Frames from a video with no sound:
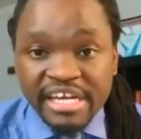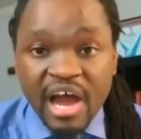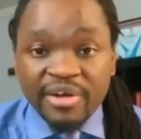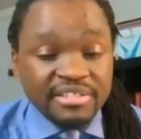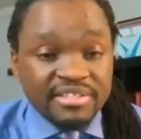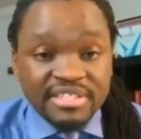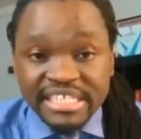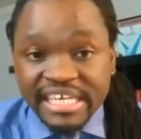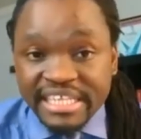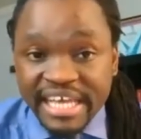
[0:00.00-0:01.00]
now and is
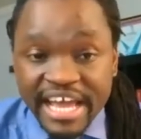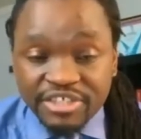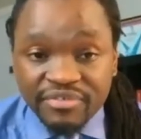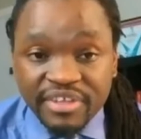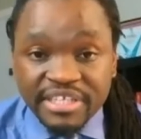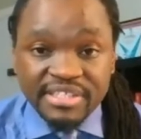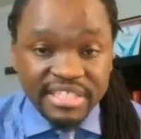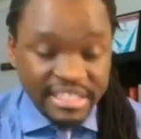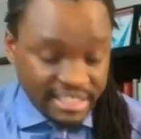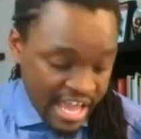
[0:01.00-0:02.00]
sitting at the edge of their
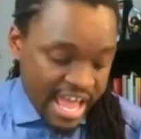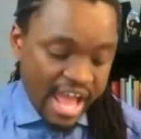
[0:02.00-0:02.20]
seat